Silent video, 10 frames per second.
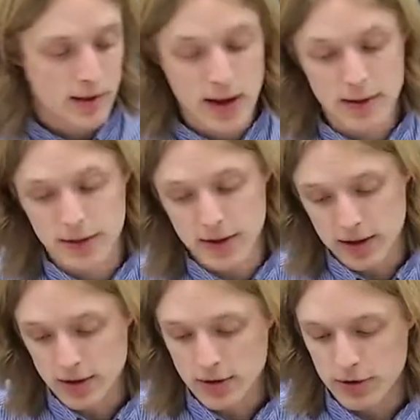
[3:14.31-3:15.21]
The other thing
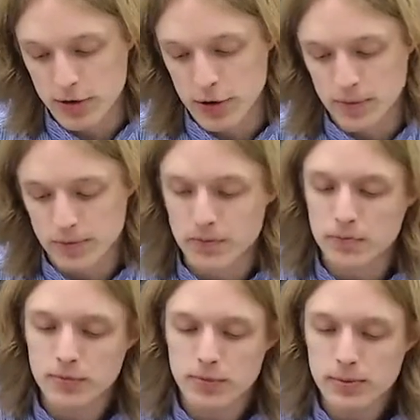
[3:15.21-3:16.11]
that you can do,
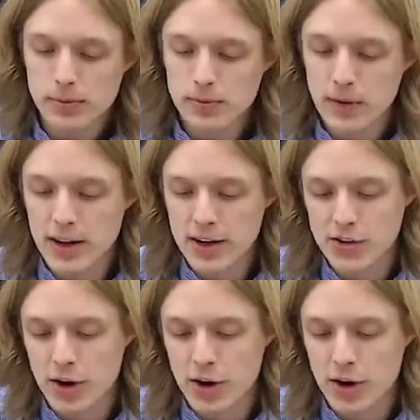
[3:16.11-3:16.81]
each